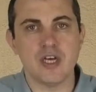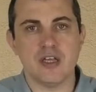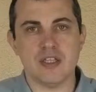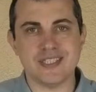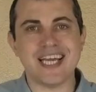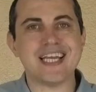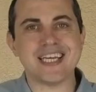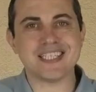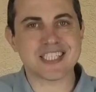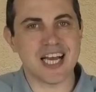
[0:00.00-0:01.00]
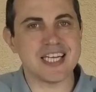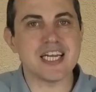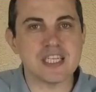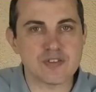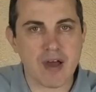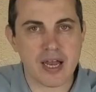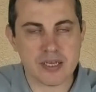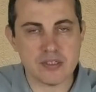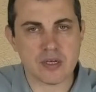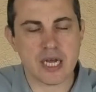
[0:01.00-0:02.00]
the data inside it is
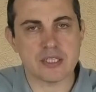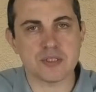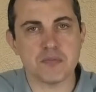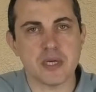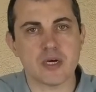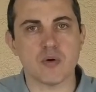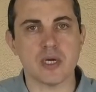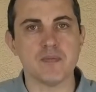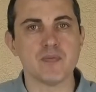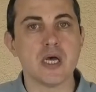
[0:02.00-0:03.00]
valid, as in Bitcoin,